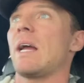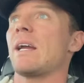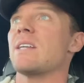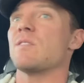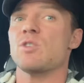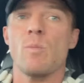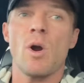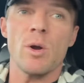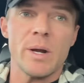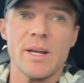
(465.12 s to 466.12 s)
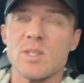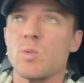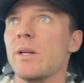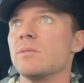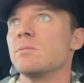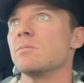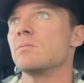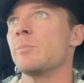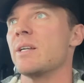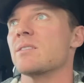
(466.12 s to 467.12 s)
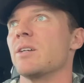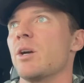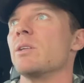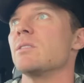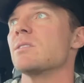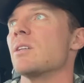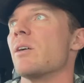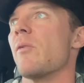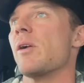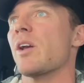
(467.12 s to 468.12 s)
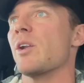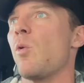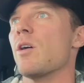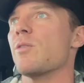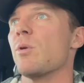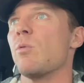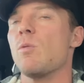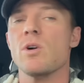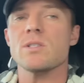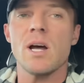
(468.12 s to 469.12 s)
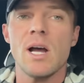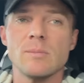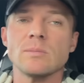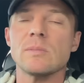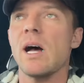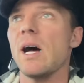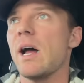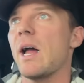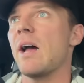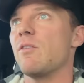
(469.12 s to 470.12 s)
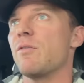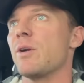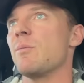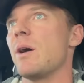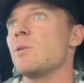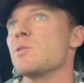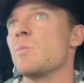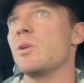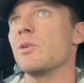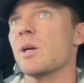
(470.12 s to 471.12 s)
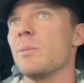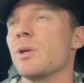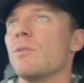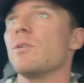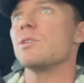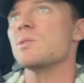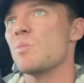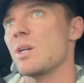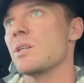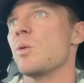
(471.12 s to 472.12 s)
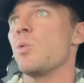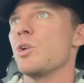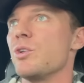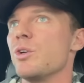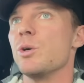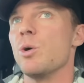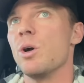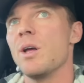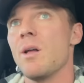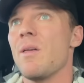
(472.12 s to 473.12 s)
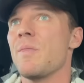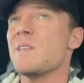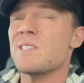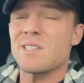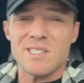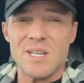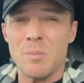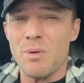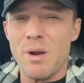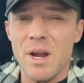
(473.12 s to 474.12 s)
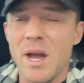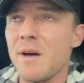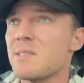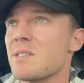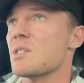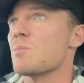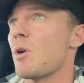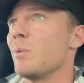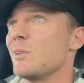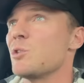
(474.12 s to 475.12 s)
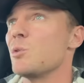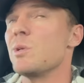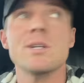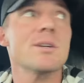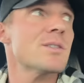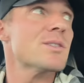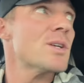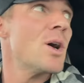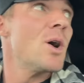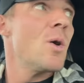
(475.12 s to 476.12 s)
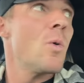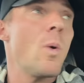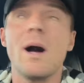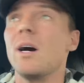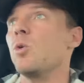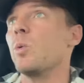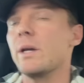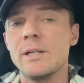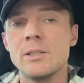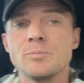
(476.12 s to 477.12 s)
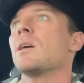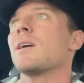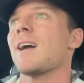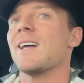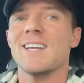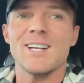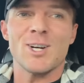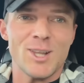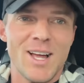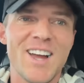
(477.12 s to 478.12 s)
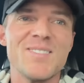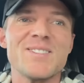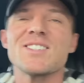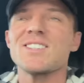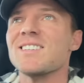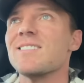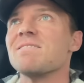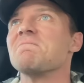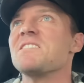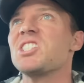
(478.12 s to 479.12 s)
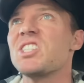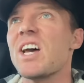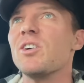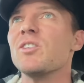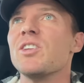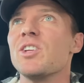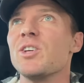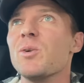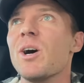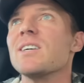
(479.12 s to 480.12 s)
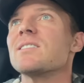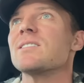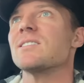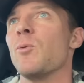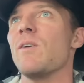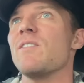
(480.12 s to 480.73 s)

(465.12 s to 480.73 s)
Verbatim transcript: like as of tomorrow i guess we basically own it. So I'm gonna walk through it one more time. Uh, I have a friend of mine who's a builder coming over. There's some things I wanna do. This is a temporary house. This is probably two years while we kind of get our lives settled in the US. We have